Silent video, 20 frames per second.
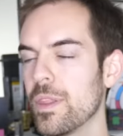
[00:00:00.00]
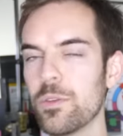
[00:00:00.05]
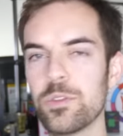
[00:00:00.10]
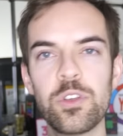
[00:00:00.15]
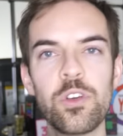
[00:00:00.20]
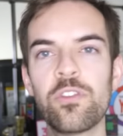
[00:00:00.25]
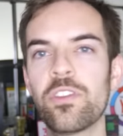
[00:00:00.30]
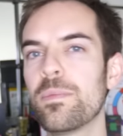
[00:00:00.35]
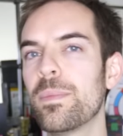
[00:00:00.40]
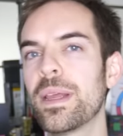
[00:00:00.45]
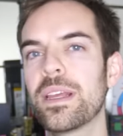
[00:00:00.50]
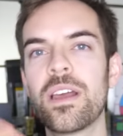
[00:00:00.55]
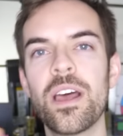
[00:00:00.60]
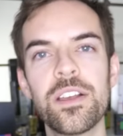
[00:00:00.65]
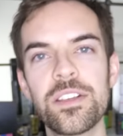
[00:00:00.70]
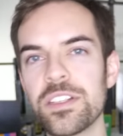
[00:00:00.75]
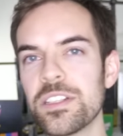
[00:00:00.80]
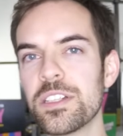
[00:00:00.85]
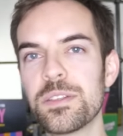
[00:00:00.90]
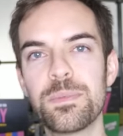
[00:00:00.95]
I was over at my
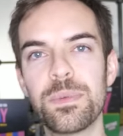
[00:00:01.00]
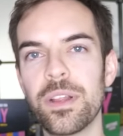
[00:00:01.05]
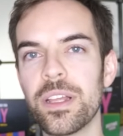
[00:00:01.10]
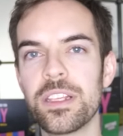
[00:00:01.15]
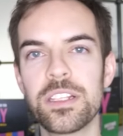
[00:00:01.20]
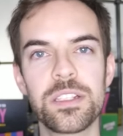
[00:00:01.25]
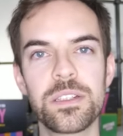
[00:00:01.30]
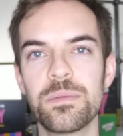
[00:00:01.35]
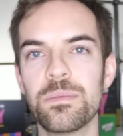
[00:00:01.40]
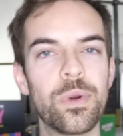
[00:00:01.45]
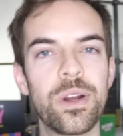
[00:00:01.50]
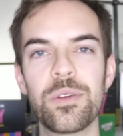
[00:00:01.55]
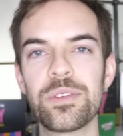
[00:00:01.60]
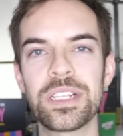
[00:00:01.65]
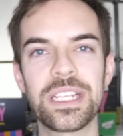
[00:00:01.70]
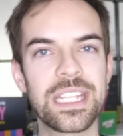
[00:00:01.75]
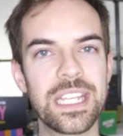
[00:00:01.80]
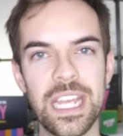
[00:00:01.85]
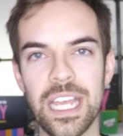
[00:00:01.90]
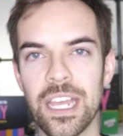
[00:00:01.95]
cousin's place when I was
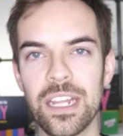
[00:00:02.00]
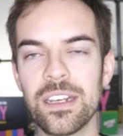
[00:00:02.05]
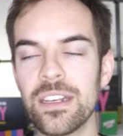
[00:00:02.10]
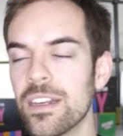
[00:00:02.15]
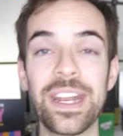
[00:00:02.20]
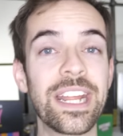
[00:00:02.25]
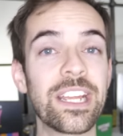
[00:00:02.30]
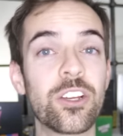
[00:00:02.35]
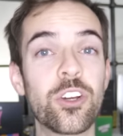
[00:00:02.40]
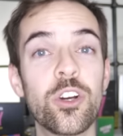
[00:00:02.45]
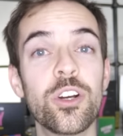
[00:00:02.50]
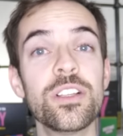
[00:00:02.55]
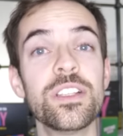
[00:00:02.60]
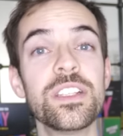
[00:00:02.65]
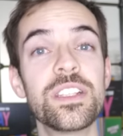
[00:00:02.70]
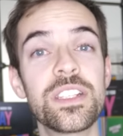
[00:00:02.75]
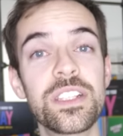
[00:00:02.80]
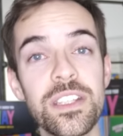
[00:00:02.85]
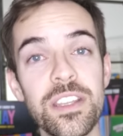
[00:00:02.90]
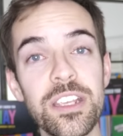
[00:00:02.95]
a kid, and I
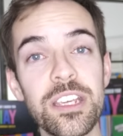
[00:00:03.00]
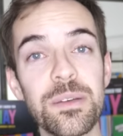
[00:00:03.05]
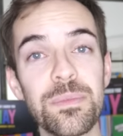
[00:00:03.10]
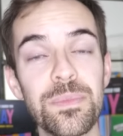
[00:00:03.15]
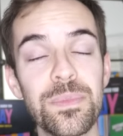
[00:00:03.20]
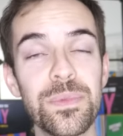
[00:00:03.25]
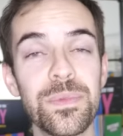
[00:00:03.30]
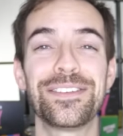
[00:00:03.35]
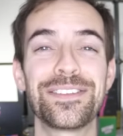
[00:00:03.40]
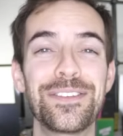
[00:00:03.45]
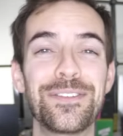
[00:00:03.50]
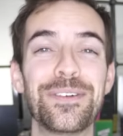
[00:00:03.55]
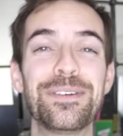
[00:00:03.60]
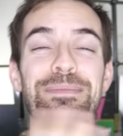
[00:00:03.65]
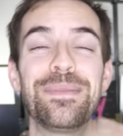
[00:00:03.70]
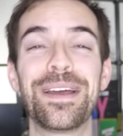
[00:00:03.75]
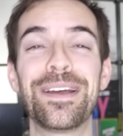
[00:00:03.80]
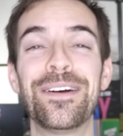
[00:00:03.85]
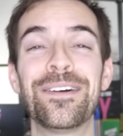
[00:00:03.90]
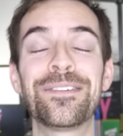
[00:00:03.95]
couldn't sleep. So I went
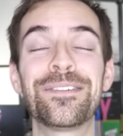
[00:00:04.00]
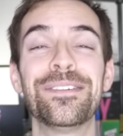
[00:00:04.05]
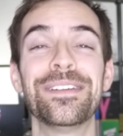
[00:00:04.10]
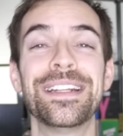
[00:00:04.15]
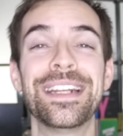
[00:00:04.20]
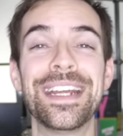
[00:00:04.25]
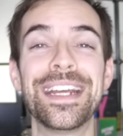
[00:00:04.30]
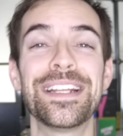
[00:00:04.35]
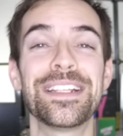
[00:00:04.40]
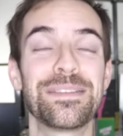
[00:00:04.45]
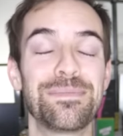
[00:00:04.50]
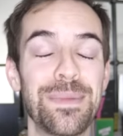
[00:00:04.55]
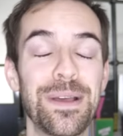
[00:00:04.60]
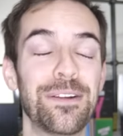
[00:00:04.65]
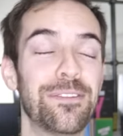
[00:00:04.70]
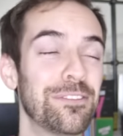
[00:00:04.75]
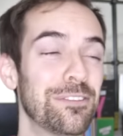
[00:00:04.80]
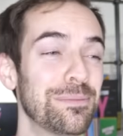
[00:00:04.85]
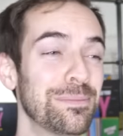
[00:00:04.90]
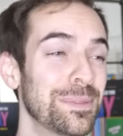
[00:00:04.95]
in my uncle and aunt's
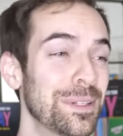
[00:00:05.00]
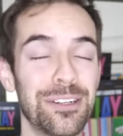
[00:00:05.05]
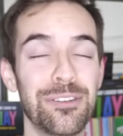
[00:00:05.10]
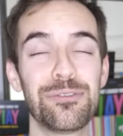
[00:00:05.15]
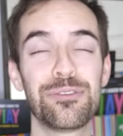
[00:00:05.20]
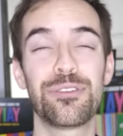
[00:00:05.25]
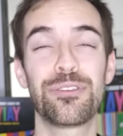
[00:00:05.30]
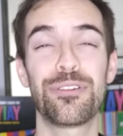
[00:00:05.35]
bedroom, and I was